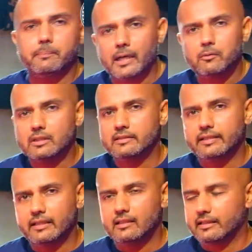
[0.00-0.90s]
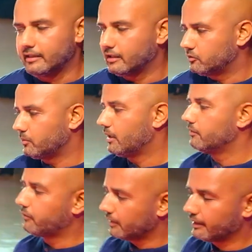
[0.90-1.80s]
powered tailgate as
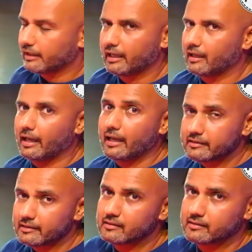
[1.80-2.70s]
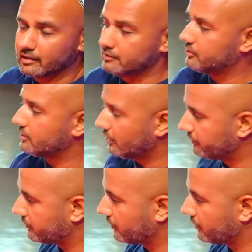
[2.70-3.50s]
well for that added touch of